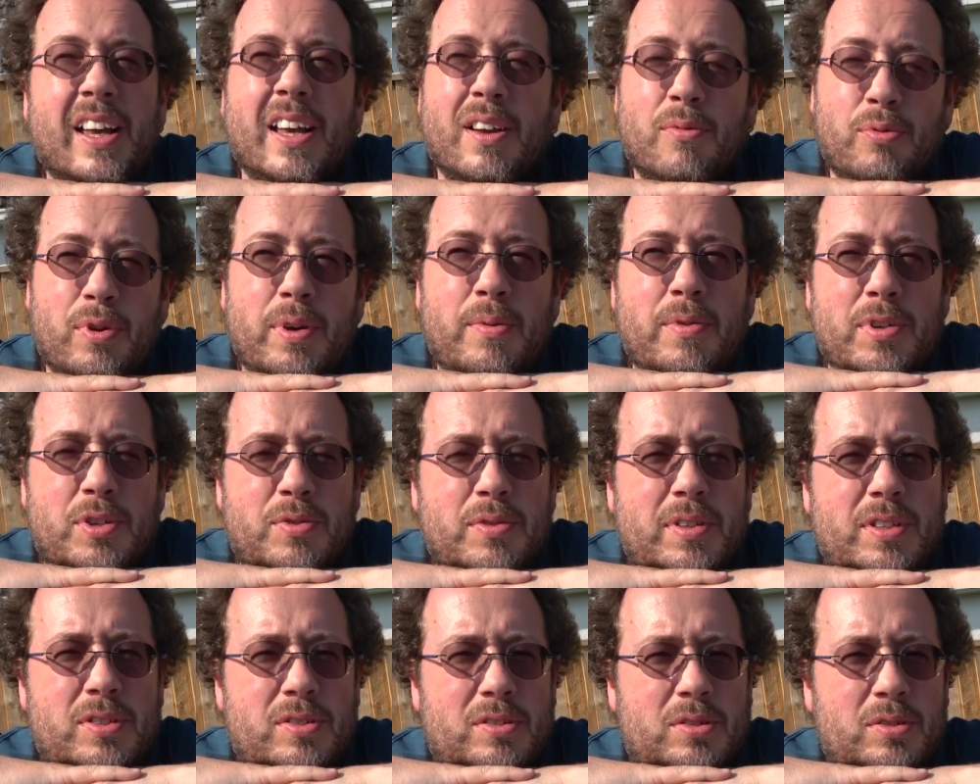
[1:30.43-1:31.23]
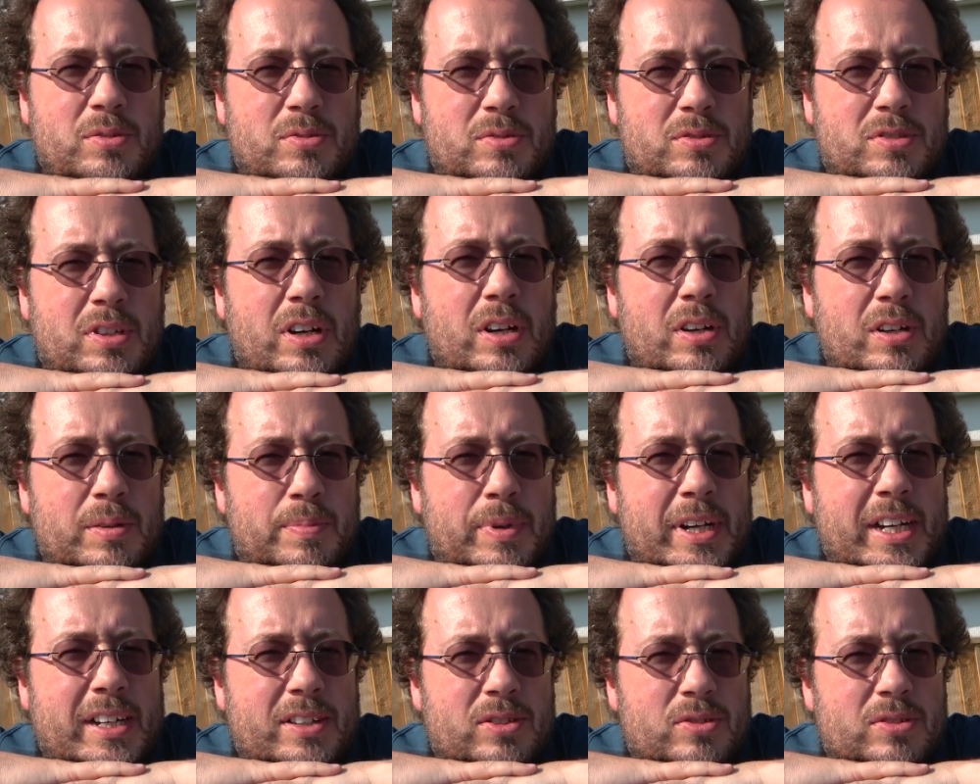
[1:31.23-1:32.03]
If we were to install solar
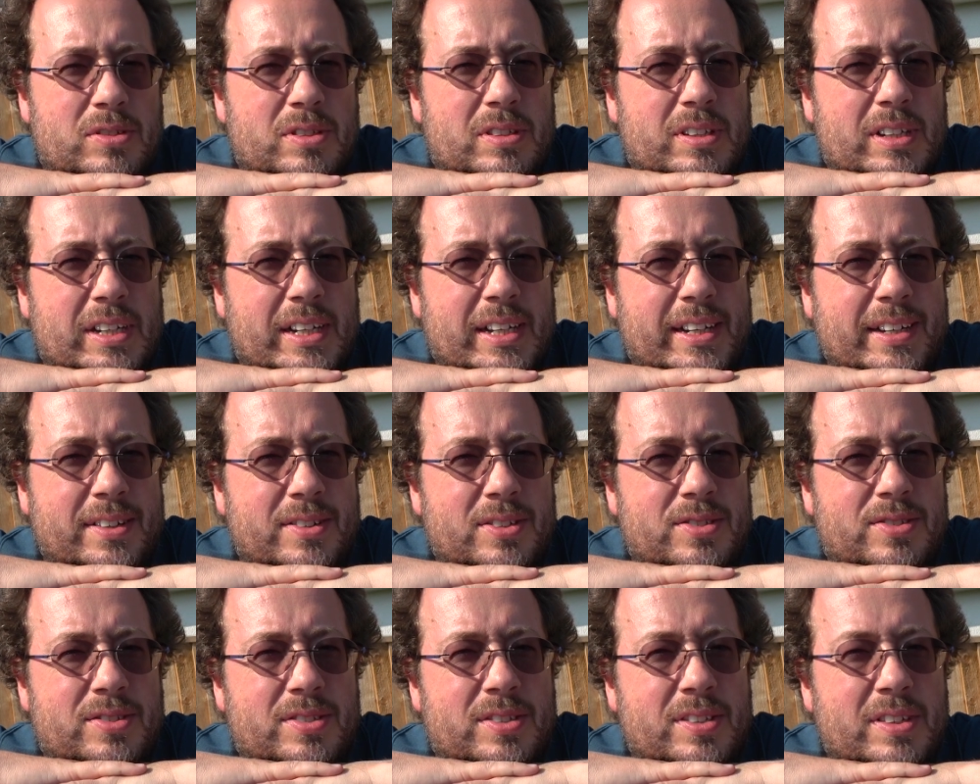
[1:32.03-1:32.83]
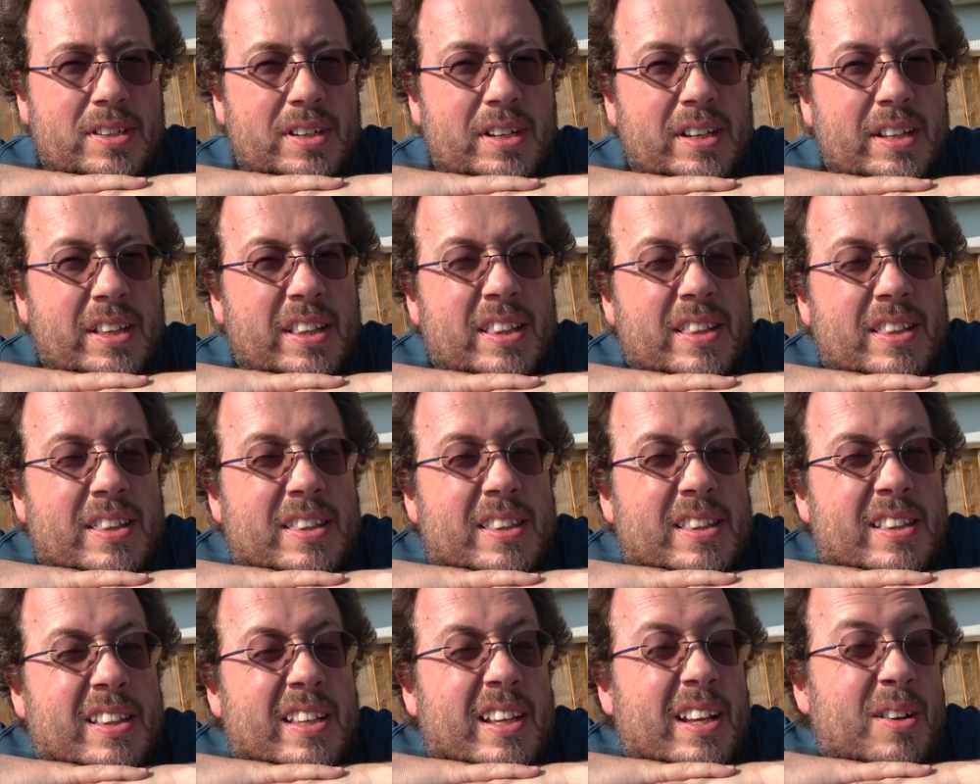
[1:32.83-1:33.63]
panels on our house,
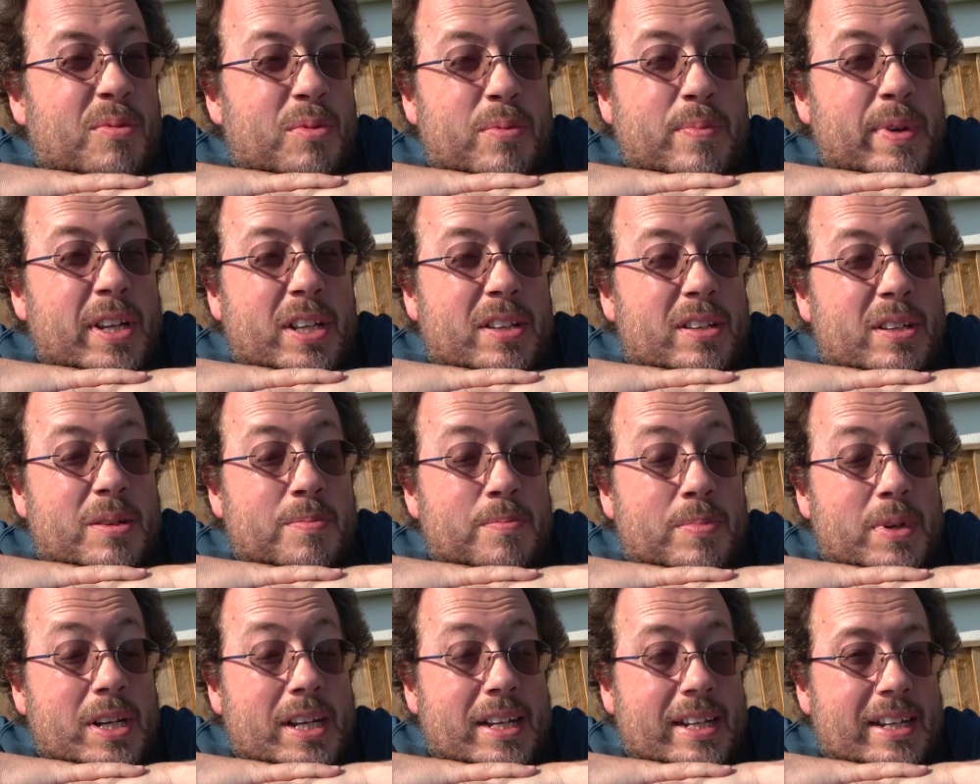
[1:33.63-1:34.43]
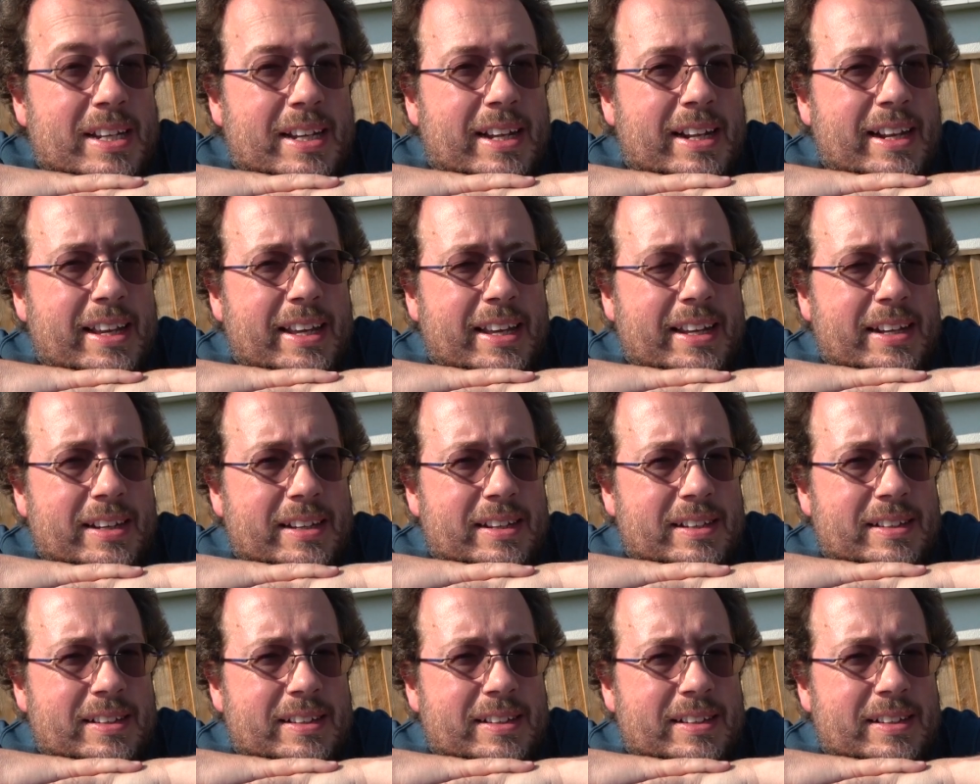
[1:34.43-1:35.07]
it would be completely clean.